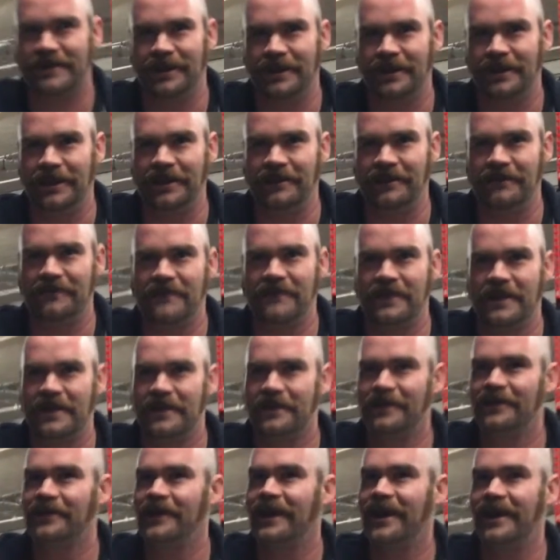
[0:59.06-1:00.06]
to live
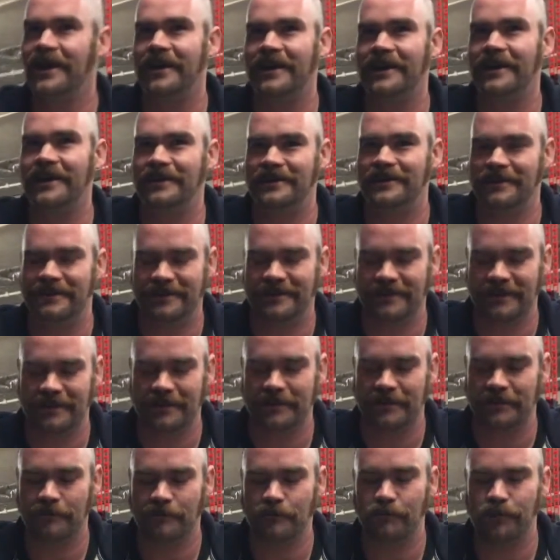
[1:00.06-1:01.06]
there and
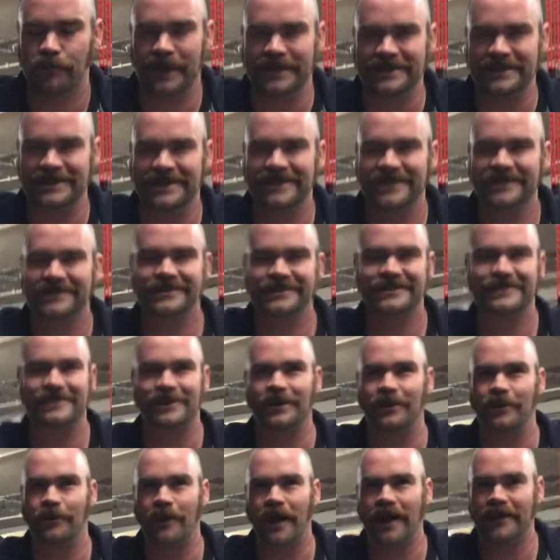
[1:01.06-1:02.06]
place it.
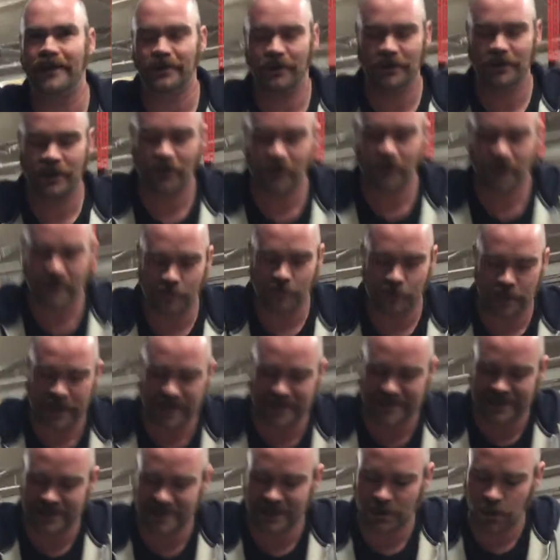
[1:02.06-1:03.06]
So I don't know where the
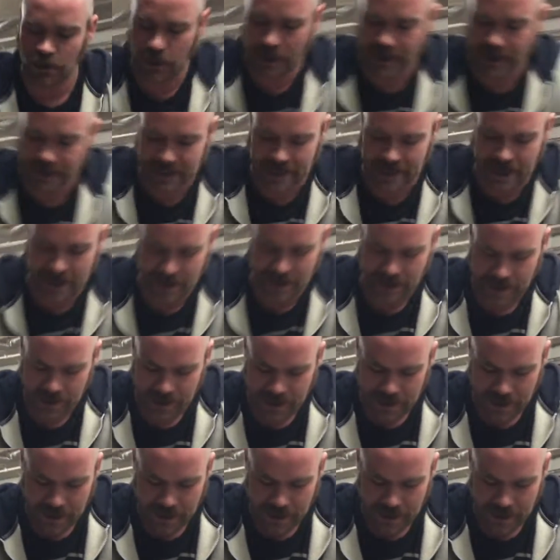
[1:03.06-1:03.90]
place is quite yet,